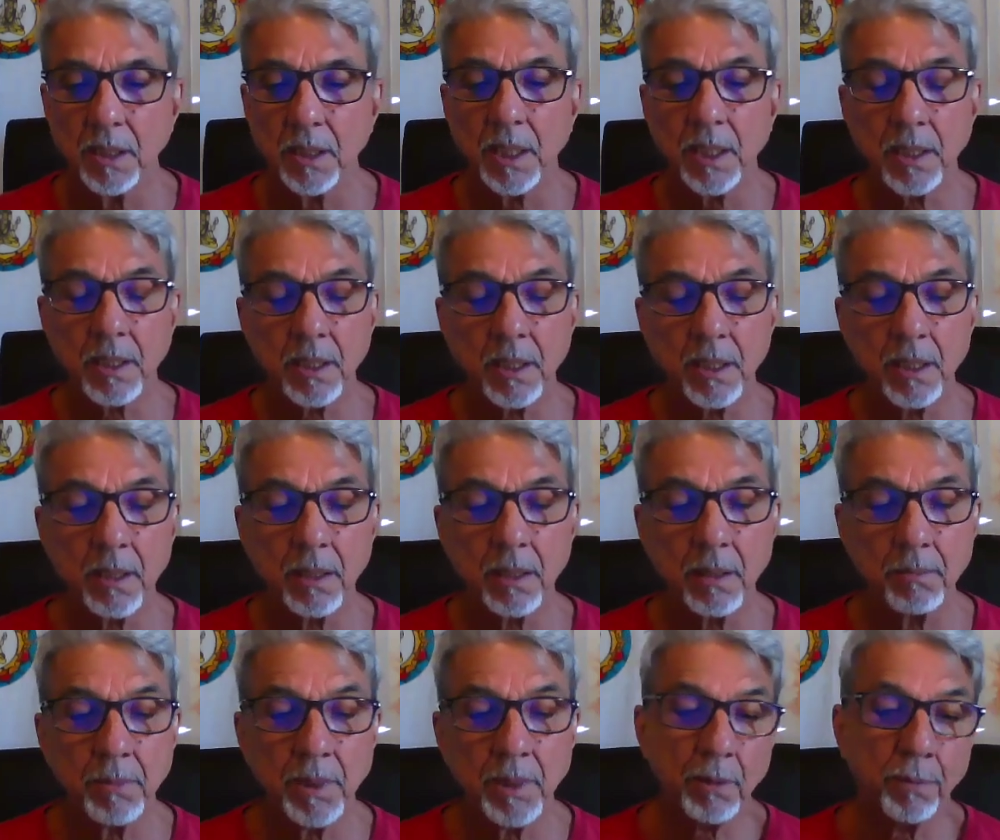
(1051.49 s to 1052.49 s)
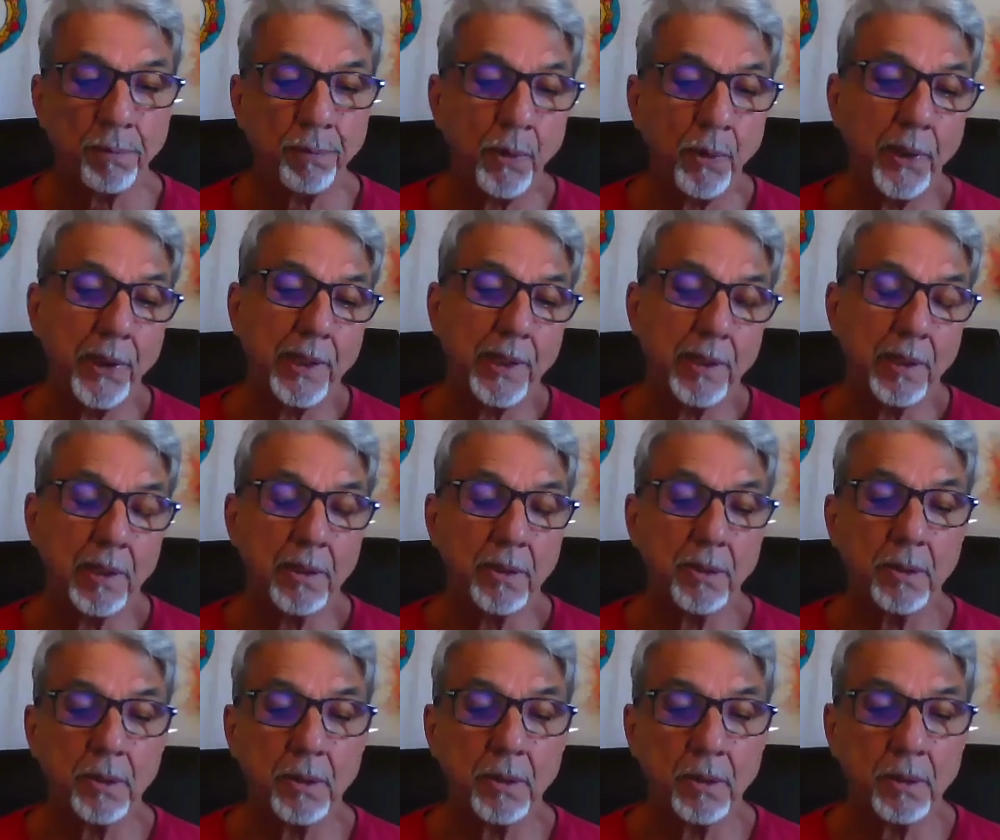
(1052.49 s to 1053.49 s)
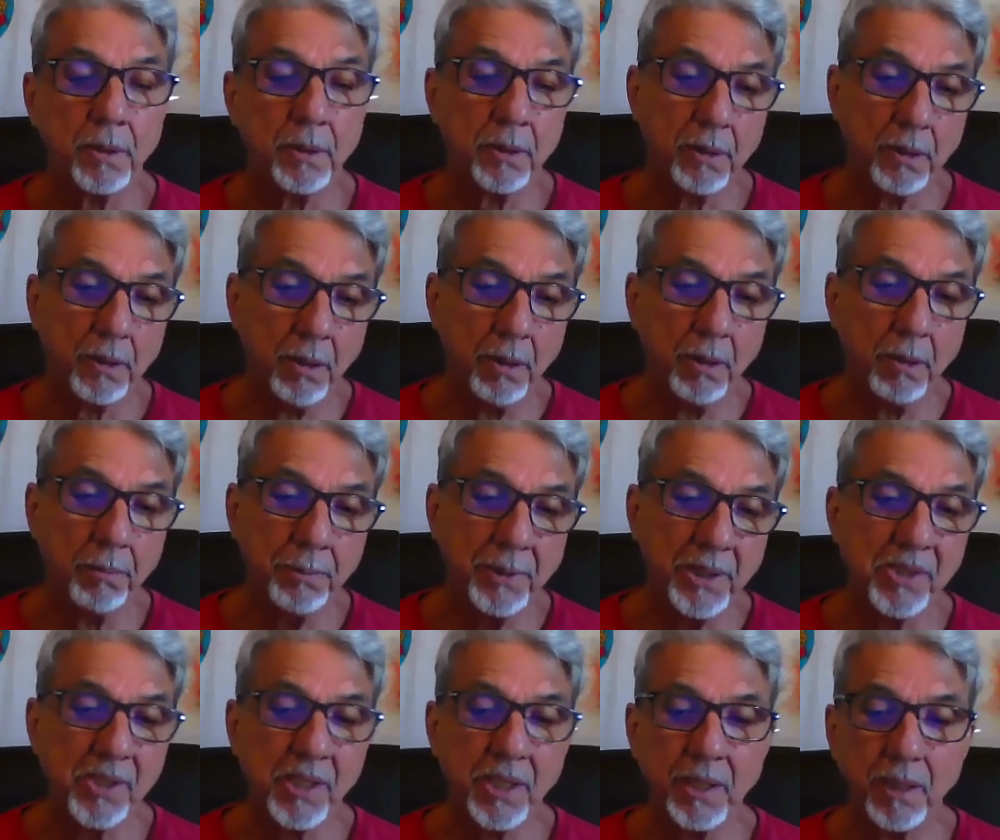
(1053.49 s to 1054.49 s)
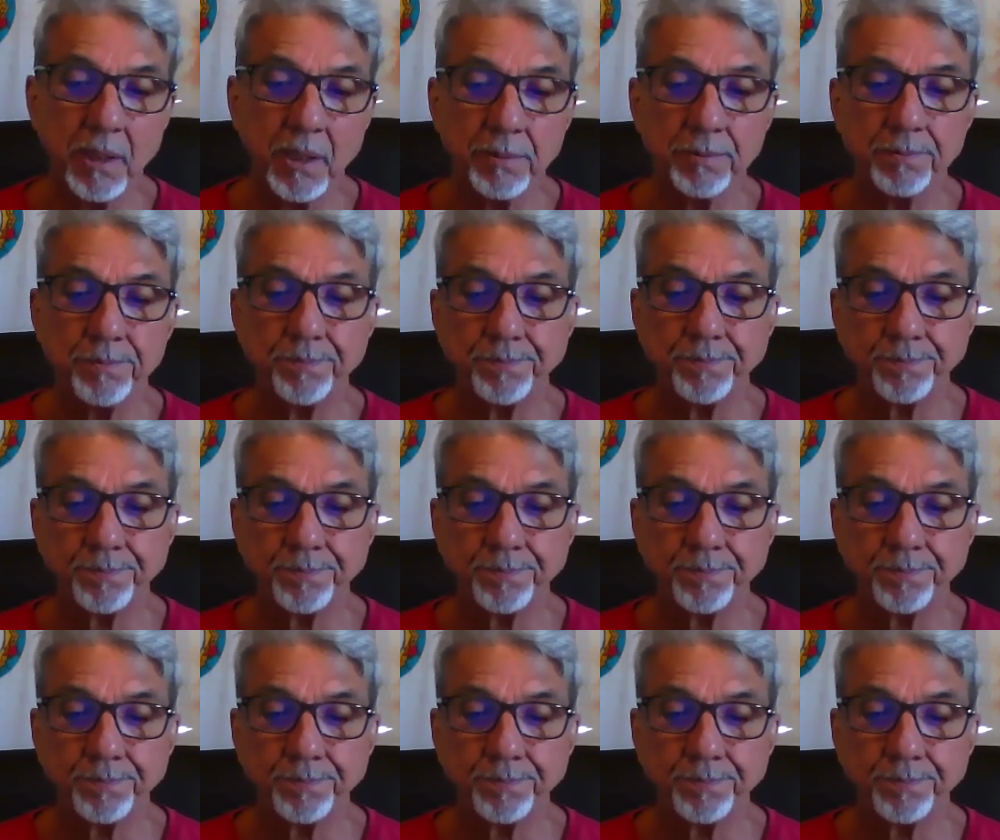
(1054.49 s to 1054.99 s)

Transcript: metaphorically or mystically.